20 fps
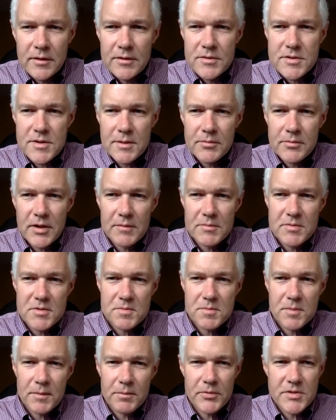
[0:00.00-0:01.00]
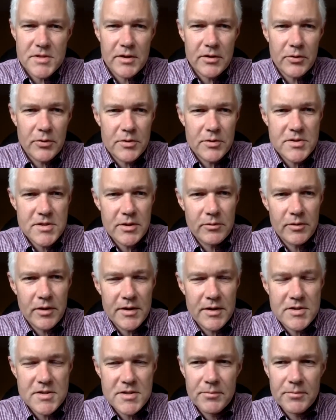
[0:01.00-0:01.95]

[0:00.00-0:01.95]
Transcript: Sometimes people say course outlines.